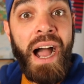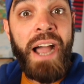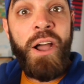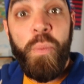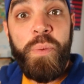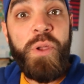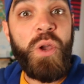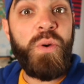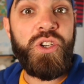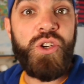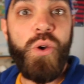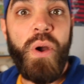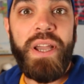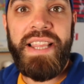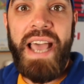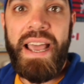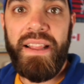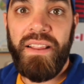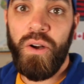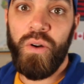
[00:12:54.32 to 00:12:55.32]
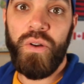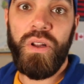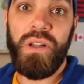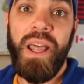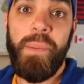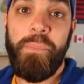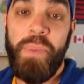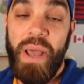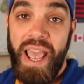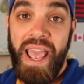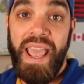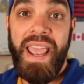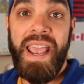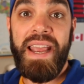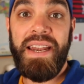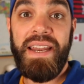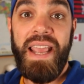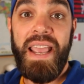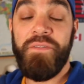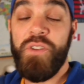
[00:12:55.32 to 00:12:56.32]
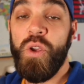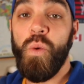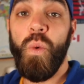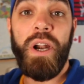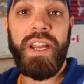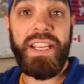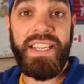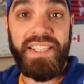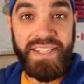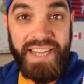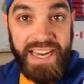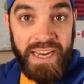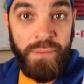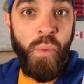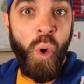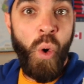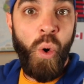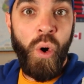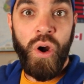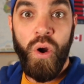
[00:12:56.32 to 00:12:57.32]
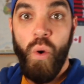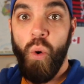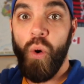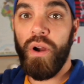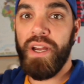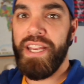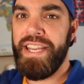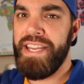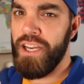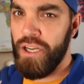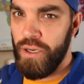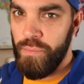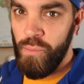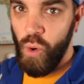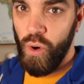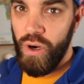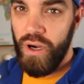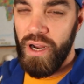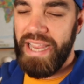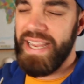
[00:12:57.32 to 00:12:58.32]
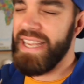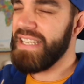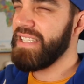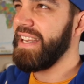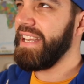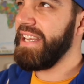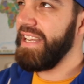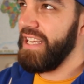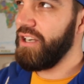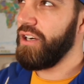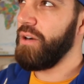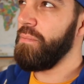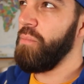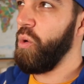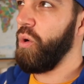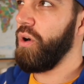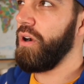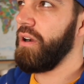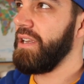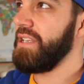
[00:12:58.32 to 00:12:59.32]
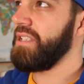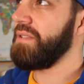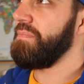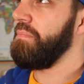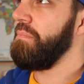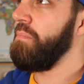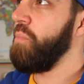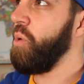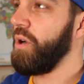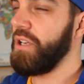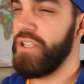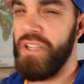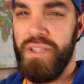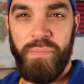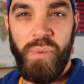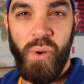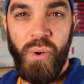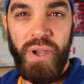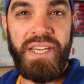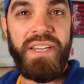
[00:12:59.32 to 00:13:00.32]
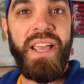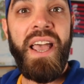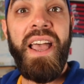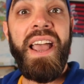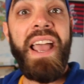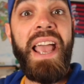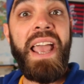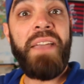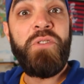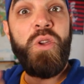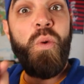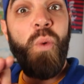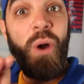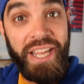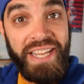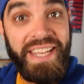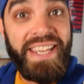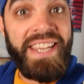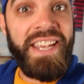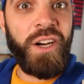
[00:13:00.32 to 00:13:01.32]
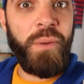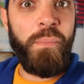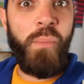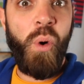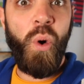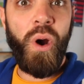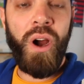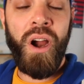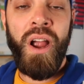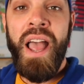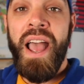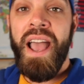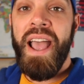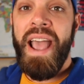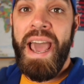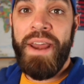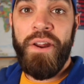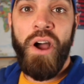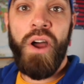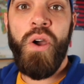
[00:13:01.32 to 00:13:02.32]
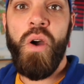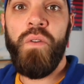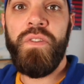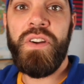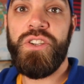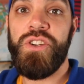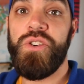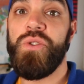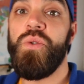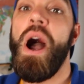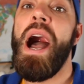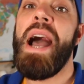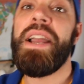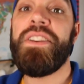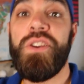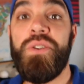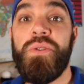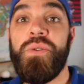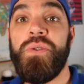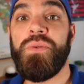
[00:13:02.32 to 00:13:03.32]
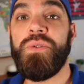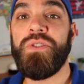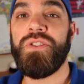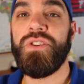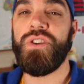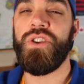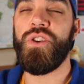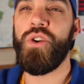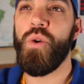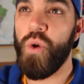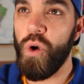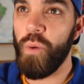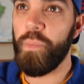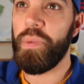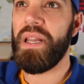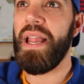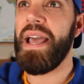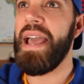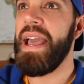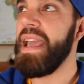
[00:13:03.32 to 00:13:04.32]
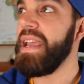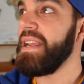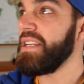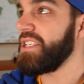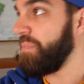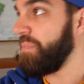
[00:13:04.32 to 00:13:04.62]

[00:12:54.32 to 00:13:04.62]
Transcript: I hope you enjoyed that little clip, and if you want to see more or hear more, I guess hear more is more to the point, if you want to hear more, head on over to iTunes, Google Play,